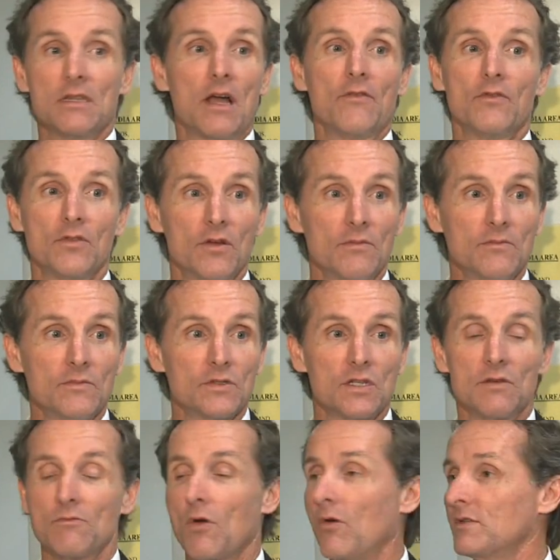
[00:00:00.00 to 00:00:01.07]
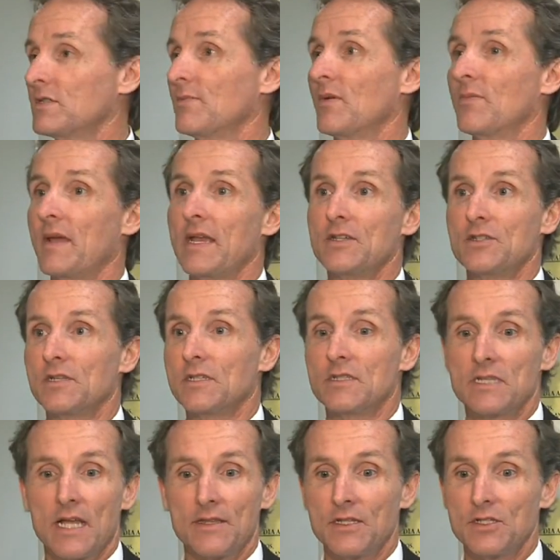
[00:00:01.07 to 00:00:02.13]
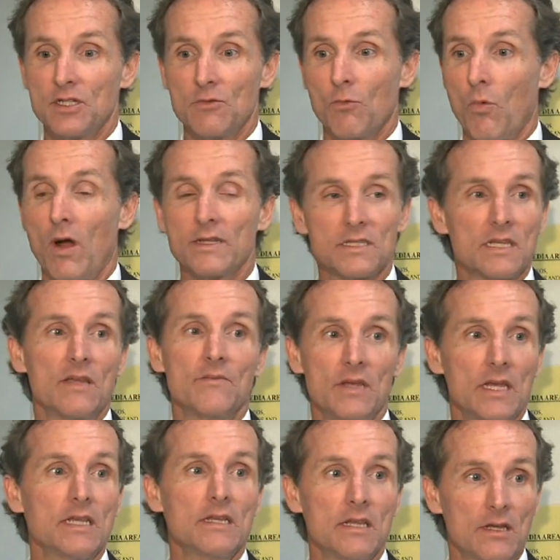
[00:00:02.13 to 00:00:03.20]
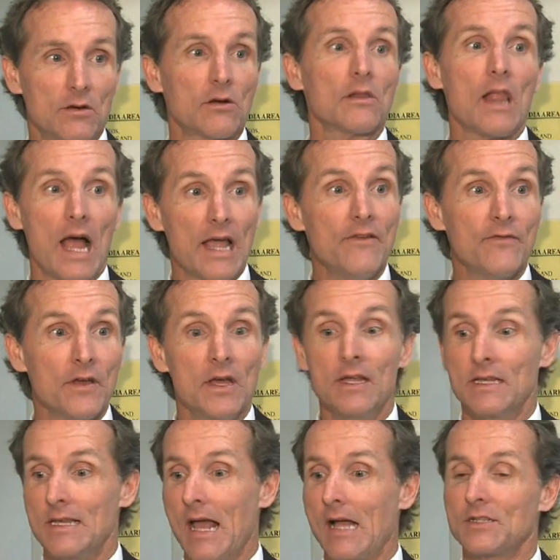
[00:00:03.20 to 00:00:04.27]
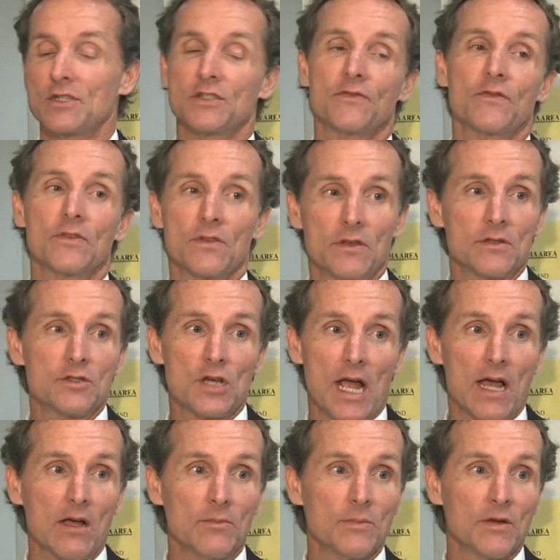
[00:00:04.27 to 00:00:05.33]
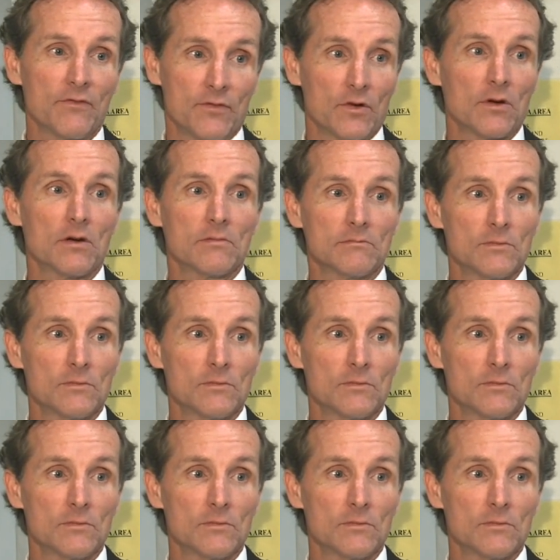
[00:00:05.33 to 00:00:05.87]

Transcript: in love with him. She wrote to probation and said that she wants him in her life, not just for the child, but for